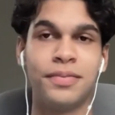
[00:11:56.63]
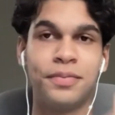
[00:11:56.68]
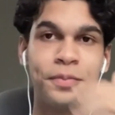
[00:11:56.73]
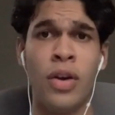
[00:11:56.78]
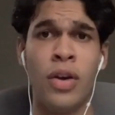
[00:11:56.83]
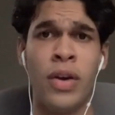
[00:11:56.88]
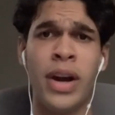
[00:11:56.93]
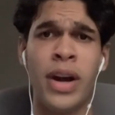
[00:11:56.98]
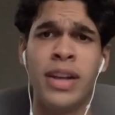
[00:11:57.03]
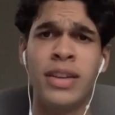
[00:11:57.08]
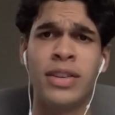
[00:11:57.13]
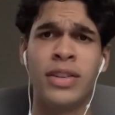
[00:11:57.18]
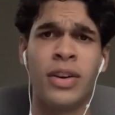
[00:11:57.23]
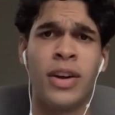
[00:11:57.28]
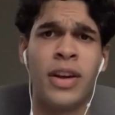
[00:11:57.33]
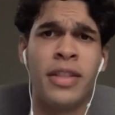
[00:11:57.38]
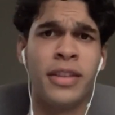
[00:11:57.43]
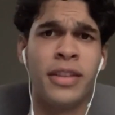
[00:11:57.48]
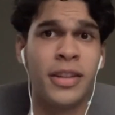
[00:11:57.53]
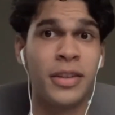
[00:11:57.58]
Alrighty, so I
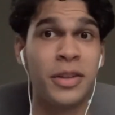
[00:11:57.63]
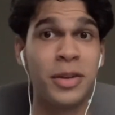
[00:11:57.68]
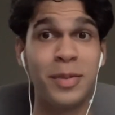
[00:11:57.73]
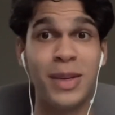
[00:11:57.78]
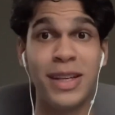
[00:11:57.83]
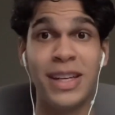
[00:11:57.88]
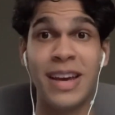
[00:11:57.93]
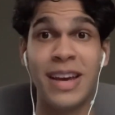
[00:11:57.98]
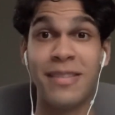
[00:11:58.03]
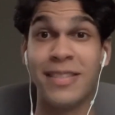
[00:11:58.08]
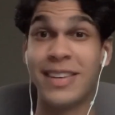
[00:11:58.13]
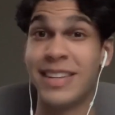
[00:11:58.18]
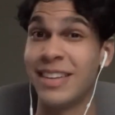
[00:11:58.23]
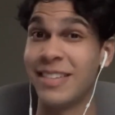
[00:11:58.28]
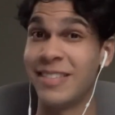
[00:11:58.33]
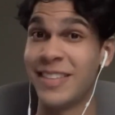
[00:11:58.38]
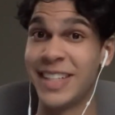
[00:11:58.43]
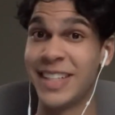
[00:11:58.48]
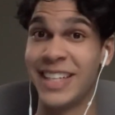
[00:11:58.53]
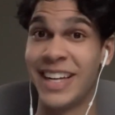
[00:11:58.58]
think that's going to be everything
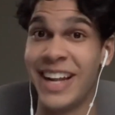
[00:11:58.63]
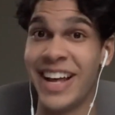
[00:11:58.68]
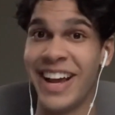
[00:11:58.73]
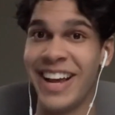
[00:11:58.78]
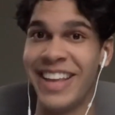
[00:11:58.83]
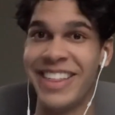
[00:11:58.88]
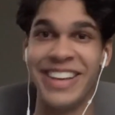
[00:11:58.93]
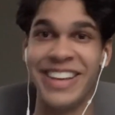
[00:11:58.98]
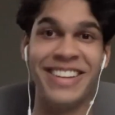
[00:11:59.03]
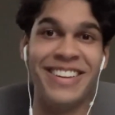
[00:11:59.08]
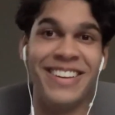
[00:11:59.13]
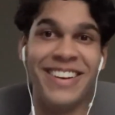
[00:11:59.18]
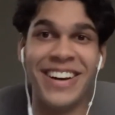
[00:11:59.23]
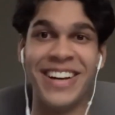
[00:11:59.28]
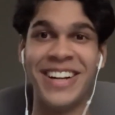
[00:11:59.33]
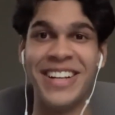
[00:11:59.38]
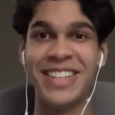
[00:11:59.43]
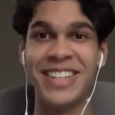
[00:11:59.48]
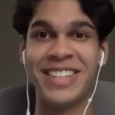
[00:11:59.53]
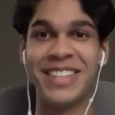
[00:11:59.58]
for today. Thank you
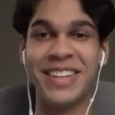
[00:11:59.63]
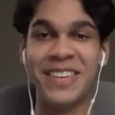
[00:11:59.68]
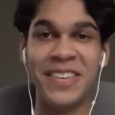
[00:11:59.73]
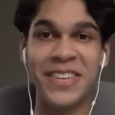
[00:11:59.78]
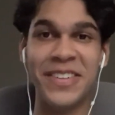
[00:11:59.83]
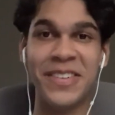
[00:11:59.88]
guys so much for